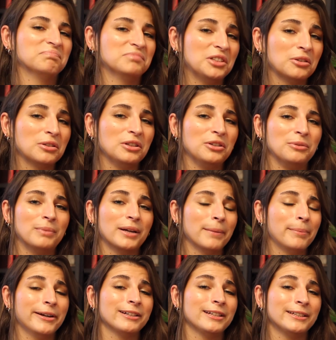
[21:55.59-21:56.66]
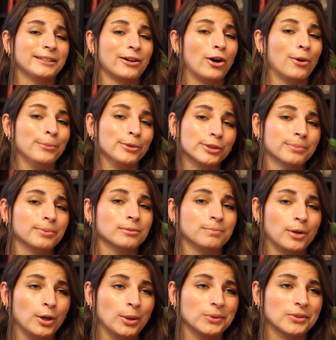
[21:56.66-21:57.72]
No clue, but apparently there are multiple
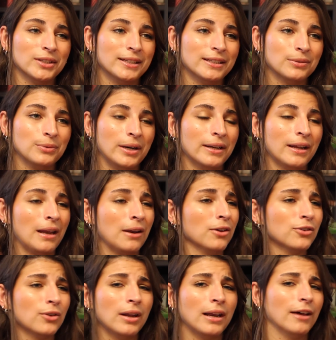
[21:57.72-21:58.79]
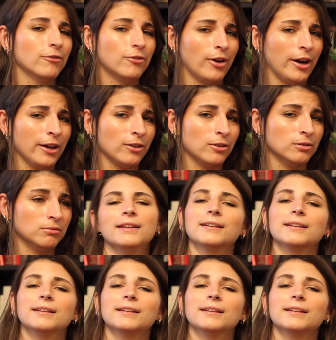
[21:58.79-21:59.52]
poses in this one and also a love triangle.